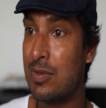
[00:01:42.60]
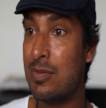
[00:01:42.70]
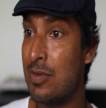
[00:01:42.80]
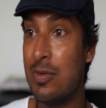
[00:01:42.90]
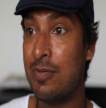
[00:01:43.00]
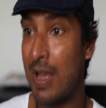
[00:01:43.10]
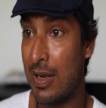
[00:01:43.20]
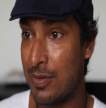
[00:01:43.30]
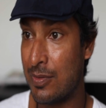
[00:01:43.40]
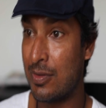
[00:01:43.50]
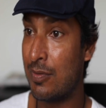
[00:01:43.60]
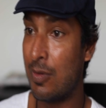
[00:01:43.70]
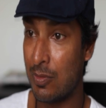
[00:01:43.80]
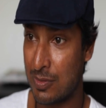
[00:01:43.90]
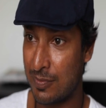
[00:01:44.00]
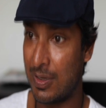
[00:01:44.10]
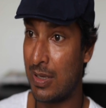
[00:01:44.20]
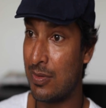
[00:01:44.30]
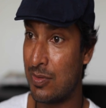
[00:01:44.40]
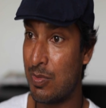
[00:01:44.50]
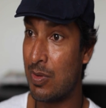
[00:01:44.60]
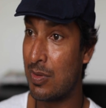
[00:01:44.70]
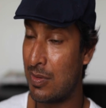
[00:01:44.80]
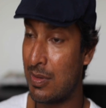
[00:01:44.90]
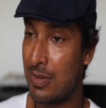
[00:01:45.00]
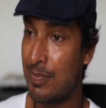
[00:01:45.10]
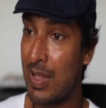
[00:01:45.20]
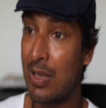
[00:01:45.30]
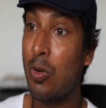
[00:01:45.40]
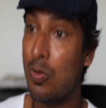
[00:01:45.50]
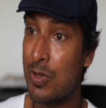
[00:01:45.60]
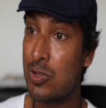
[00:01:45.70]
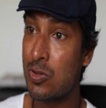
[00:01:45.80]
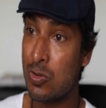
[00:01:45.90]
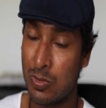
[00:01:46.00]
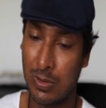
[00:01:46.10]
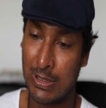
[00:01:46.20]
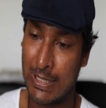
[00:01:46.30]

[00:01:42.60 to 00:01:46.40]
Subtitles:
good values, of wholesome values, both at home and school.